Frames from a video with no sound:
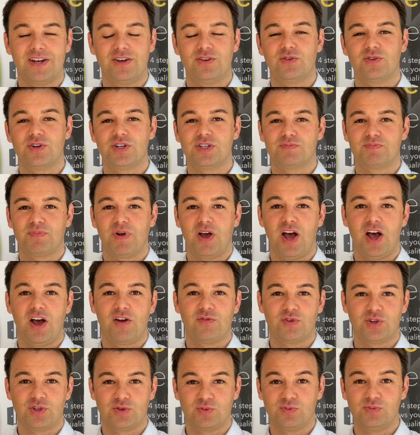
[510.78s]
noise
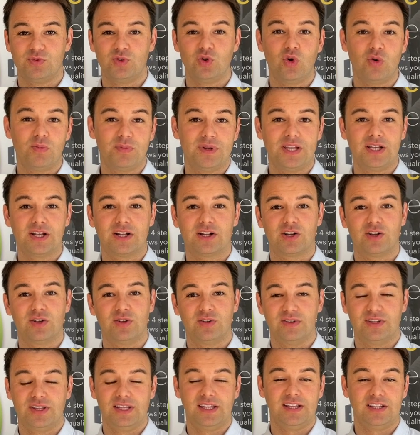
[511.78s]
path, which will normally
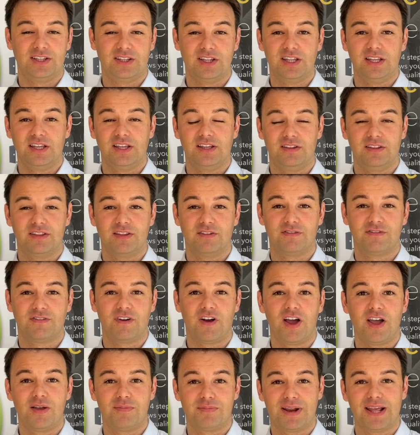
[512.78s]
include the, the, the
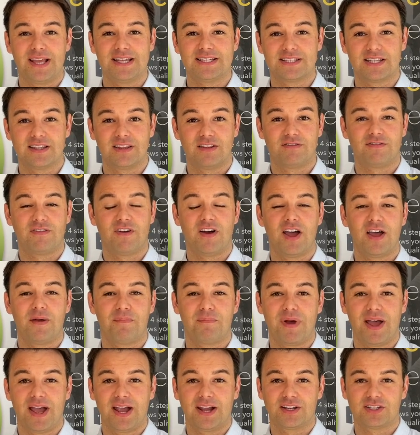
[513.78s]
fireplace and the fire
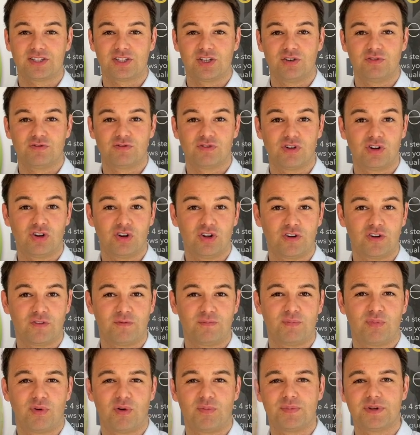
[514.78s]
back too for a lot
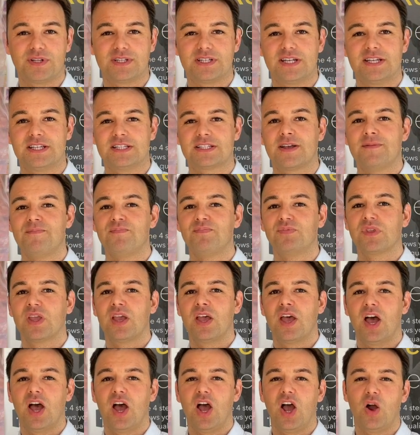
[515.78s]
of properties.
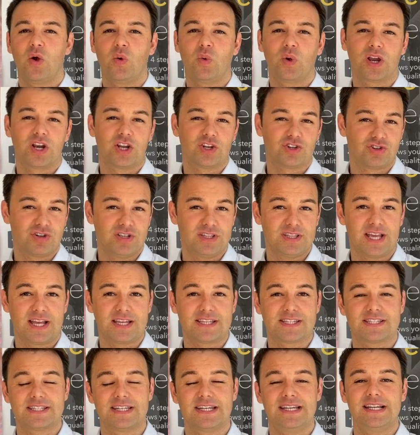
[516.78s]
Uh, we're gonna treat that
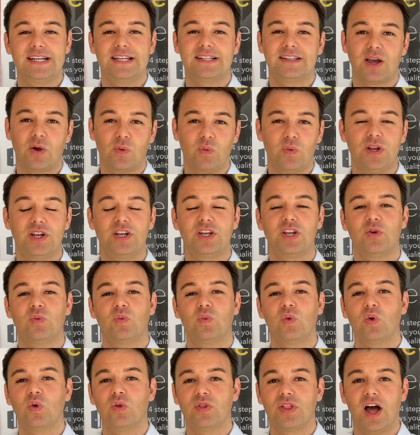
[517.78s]
ceiling, that window
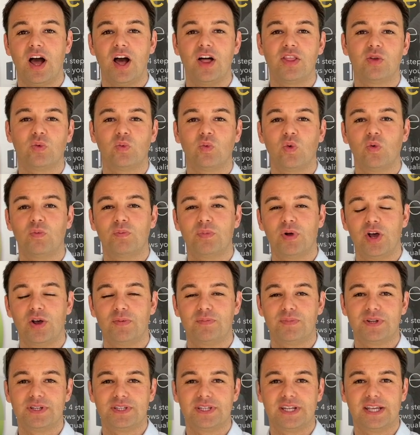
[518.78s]
wall, the other wall
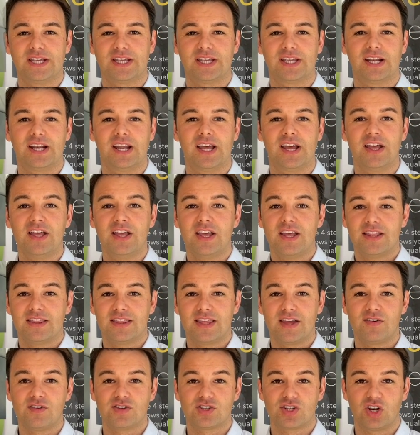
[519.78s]
perpendicular.
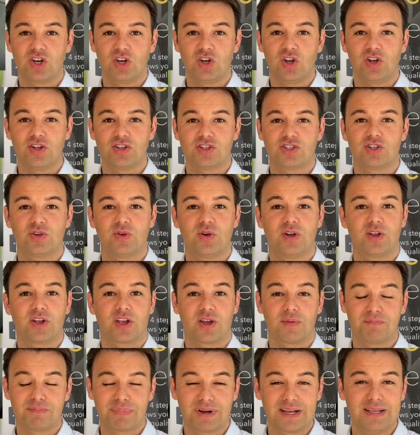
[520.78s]
There is a lot to it. A
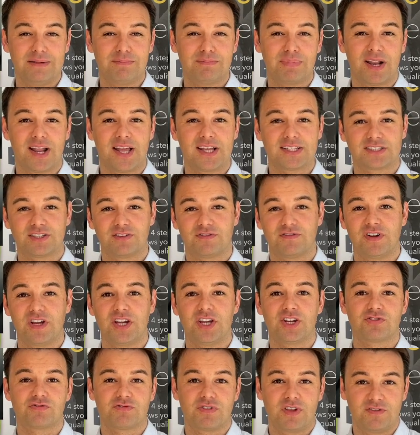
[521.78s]
complete plaster
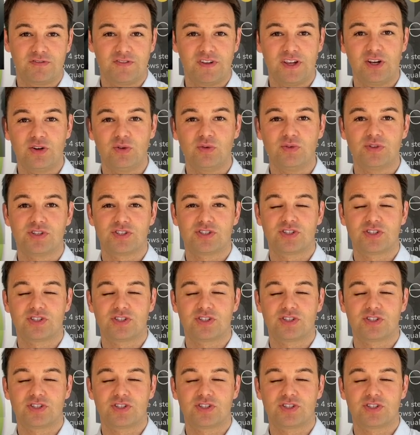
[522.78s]
finish, refitting all the